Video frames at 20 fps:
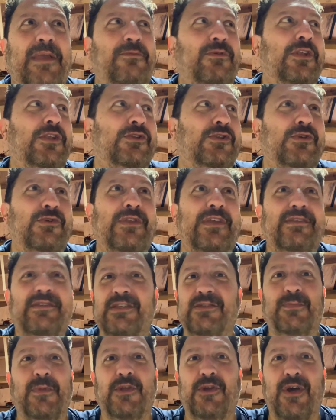able to do this
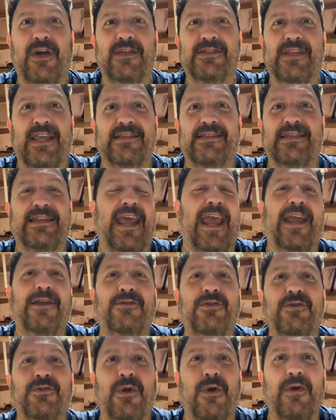is because as an
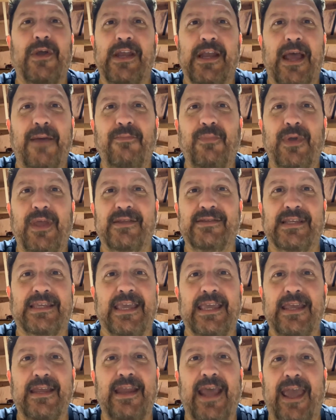actor growing up, as a
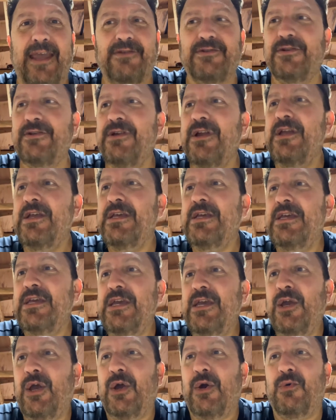kid actor,
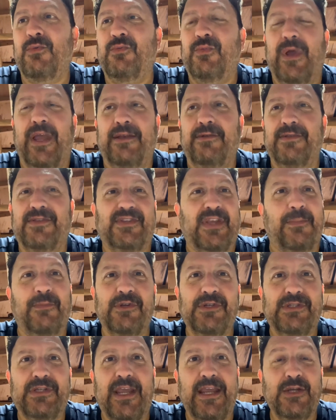in
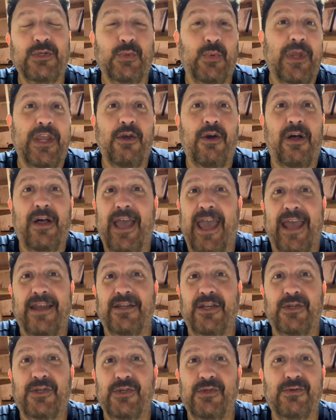summer stage, we all had
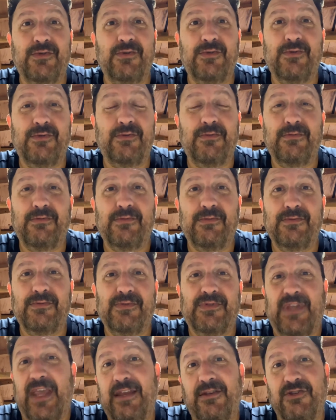to do
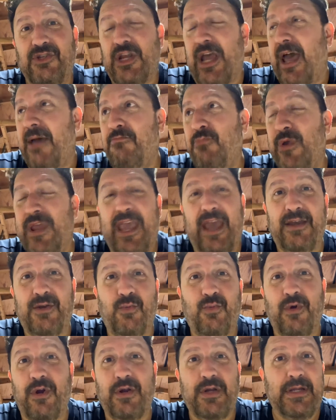set shop. We had to
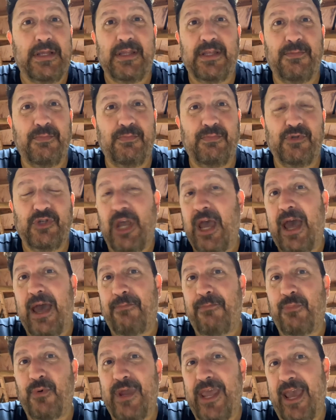work in the
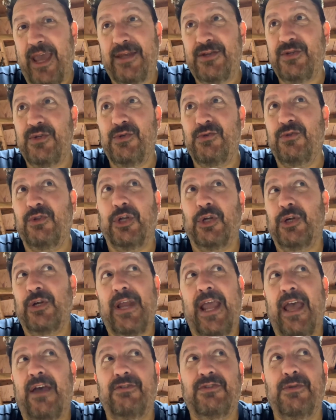shop. We had to learn
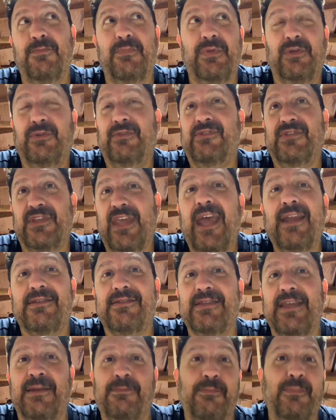how to build
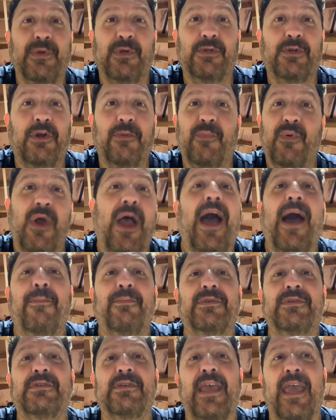sets and build our
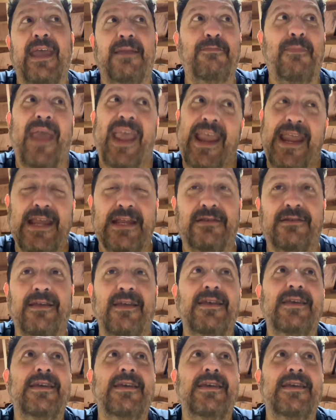props and paint.